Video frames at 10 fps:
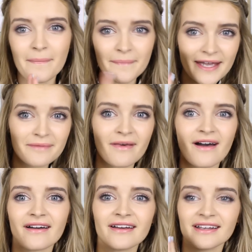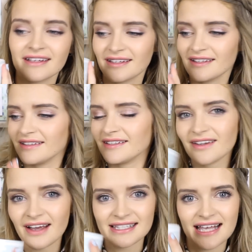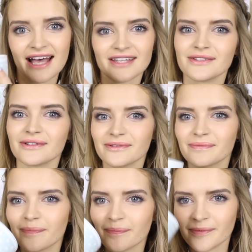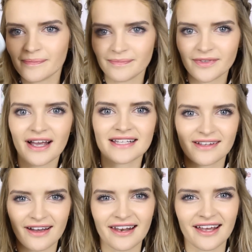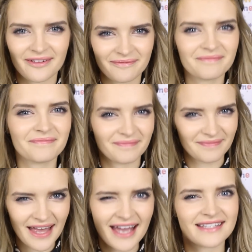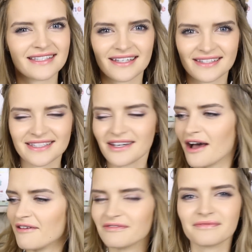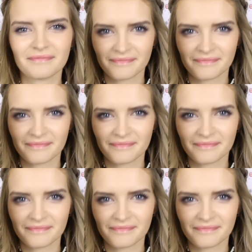Big mug, nice handle, nice colour, excellent stuff.